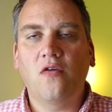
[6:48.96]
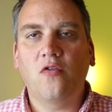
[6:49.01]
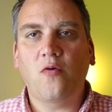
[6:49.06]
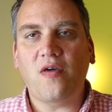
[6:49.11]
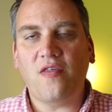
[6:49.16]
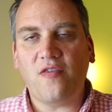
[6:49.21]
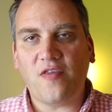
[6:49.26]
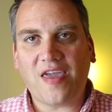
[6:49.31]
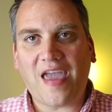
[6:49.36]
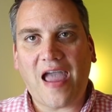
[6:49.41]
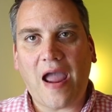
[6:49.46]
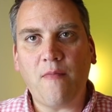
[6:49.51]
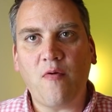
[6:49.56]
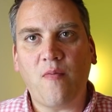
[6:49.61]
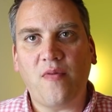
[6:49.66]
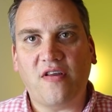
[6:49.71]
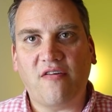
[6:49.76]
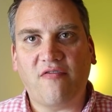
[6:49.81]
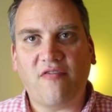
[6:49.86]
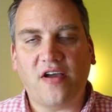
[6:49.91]
The way that the camera
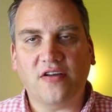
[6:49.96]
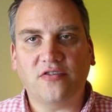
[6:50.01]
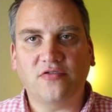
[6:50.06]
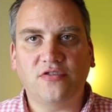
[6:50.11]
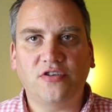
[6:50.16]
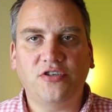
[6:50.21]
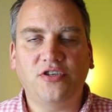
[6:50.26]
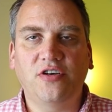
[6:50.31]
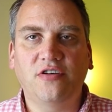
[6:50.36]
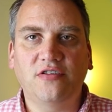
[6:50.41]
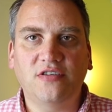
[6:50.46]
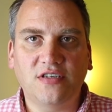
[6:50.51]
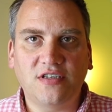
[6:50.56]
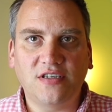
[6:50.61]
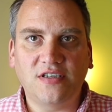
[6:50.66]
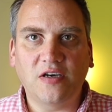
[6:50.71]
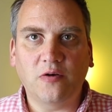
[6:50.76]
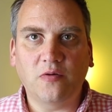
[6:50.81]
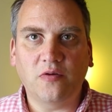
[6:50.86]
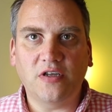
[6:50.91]
manufacturers are choosing to
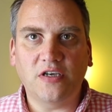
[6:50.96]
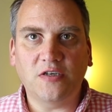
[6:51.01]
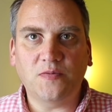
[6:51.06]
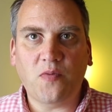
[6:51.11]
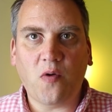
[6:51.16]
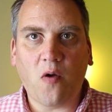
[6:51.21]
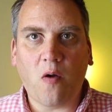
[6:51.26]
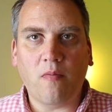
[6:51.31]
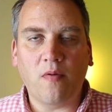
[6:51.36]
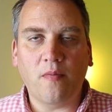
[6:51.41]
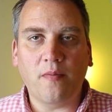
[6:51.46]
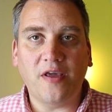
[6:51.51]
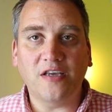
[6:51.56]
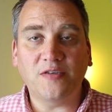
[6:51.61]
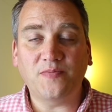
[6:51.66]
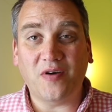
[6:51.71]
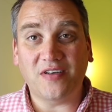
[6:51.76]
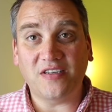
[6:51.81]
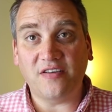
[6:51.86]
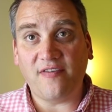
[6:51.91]
deal with this problem is
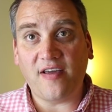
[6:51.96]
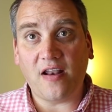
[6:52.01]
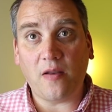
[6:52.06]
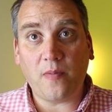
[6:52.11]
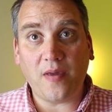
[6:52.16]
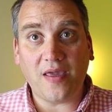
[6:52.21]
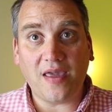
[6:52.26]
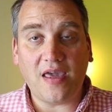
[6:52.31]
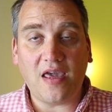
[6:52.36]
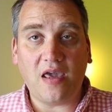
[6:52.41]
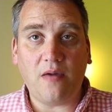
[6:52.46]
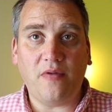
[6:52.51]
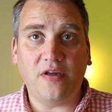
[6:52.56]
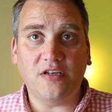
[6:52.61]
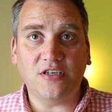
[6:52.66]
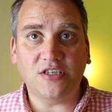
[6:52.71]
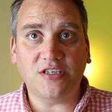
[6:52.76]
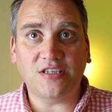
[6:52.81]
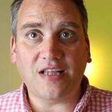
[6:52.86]
by developing image